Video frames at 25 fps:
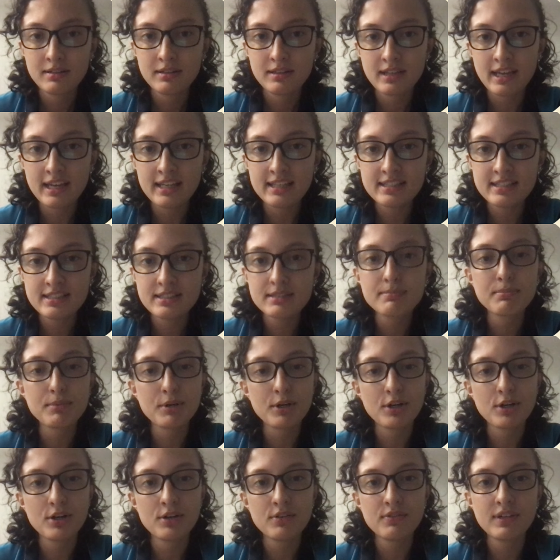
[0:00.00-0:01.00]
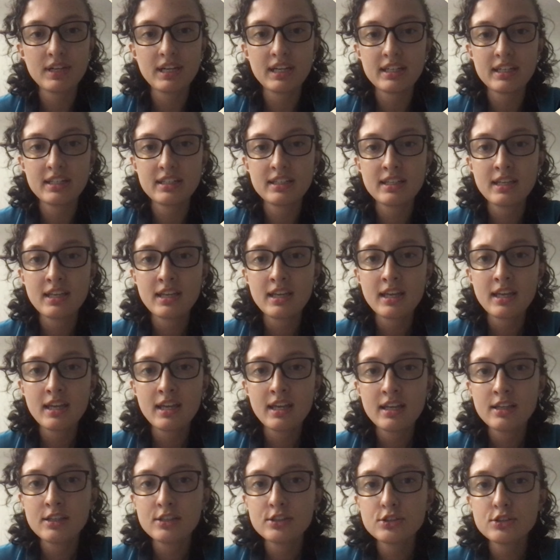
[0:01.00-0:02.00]
Yes? Perfect.
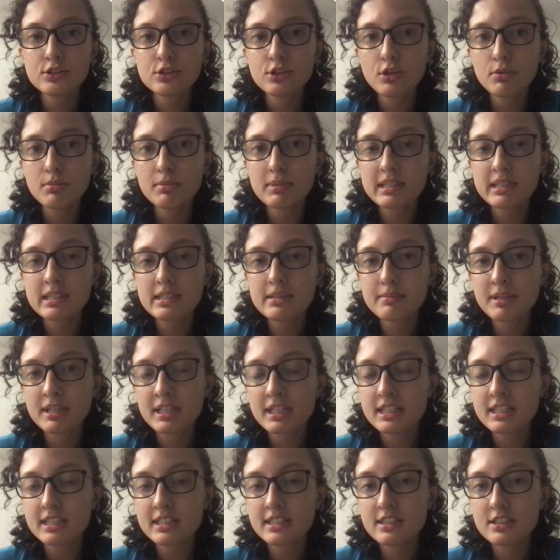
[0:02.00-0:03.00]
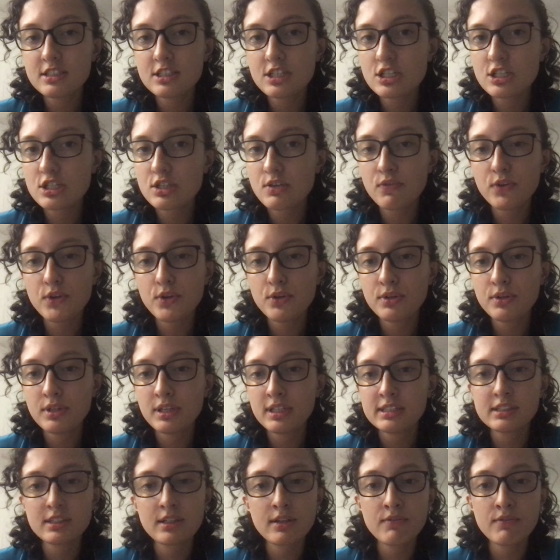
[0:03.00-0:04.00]
So, Miss Smith, just a few
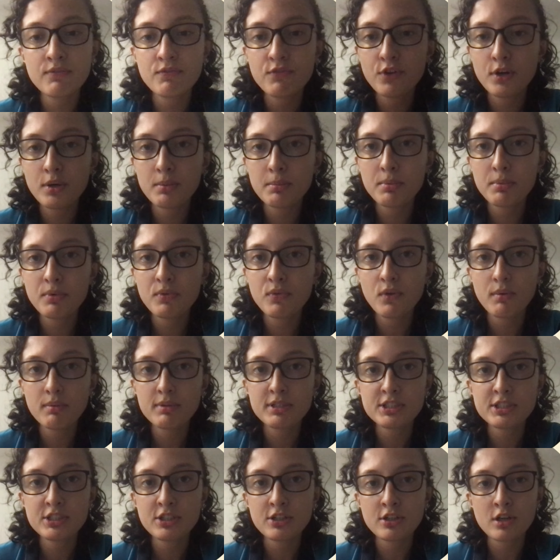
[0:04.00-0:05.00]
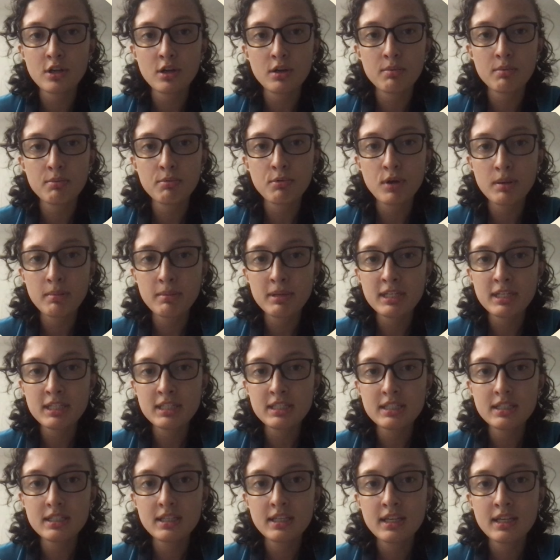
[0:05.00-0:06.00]
things to confirm before we start our
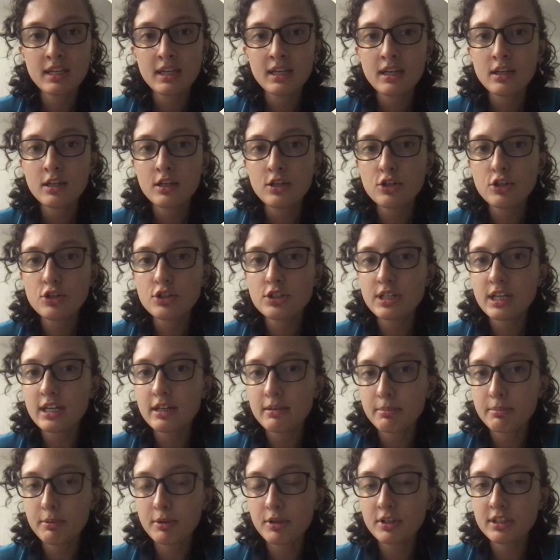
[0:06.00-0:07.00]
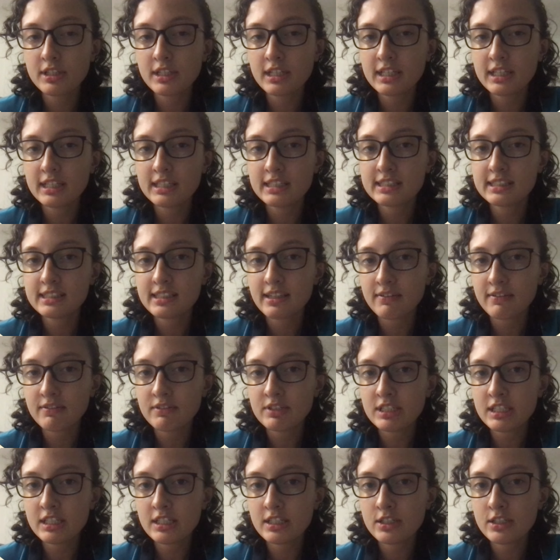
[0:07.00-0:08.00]
appointment. Your date of birth is
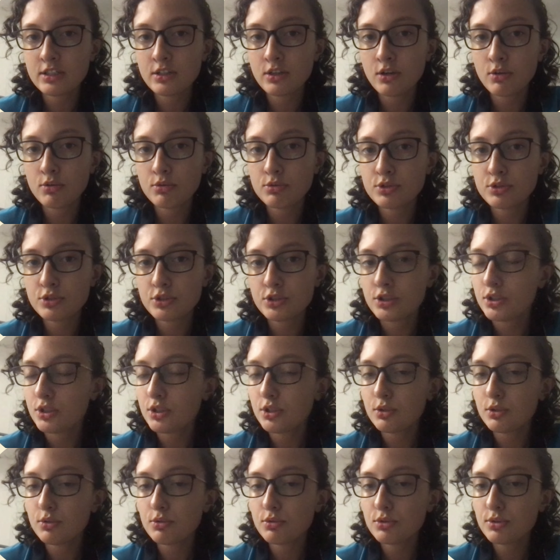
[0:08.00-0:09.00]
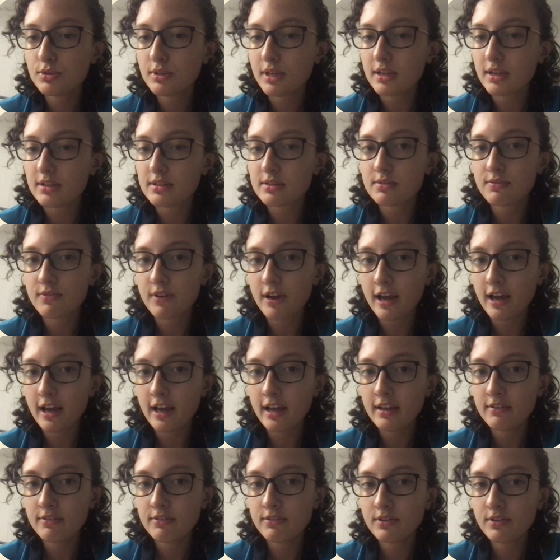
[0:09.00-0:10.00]

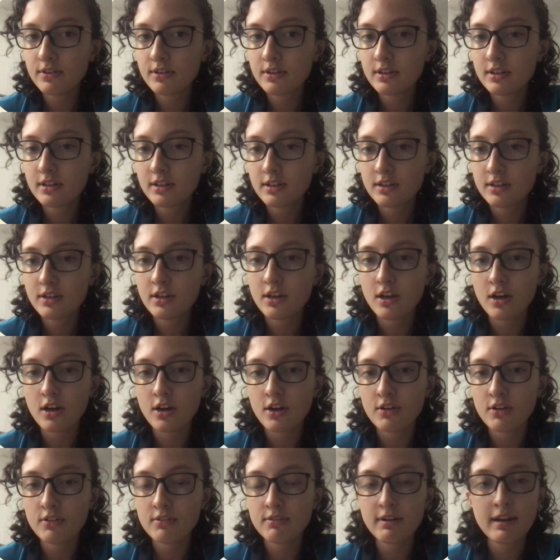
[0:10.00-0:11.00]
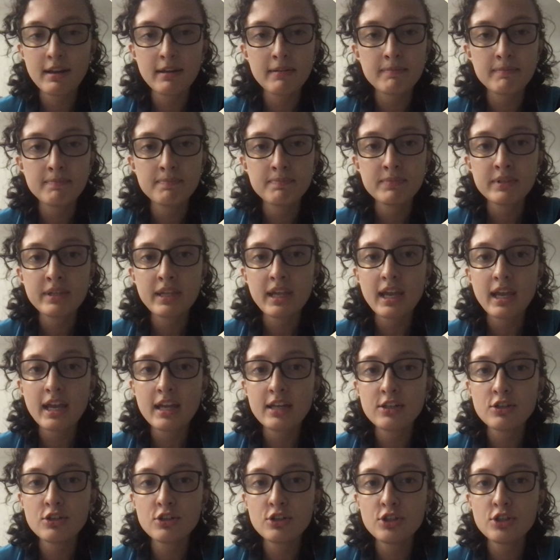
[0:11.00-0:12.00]
1702-2005. Alright.
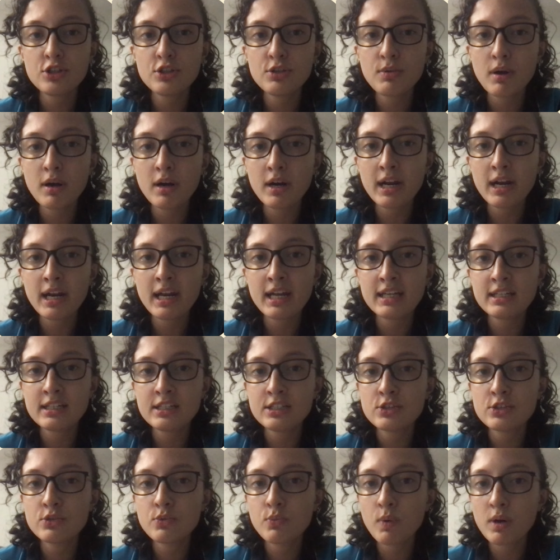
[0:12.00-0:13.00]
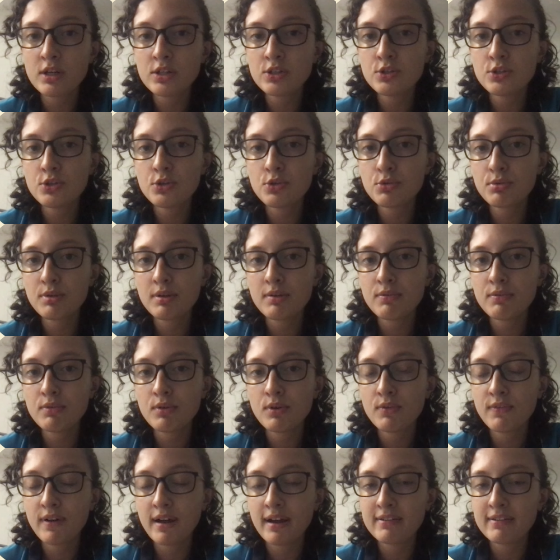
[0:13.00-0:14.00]
And your URN is
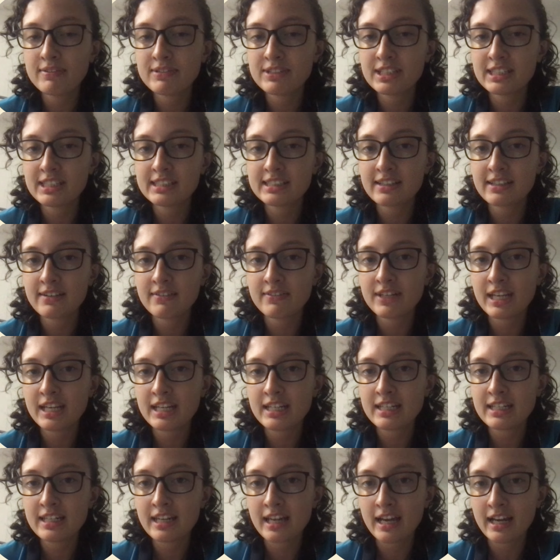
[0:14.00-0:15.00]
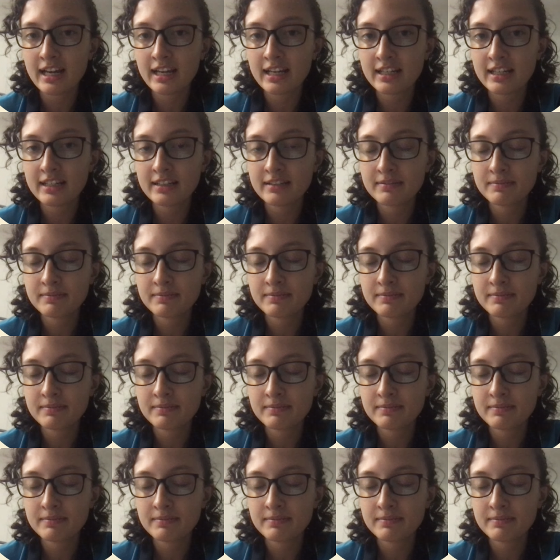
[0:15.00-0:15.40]
123456789.